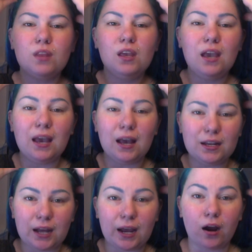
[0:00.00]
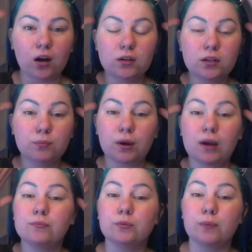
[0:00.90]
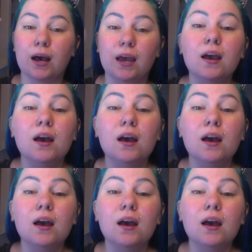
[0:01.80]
And I already primed my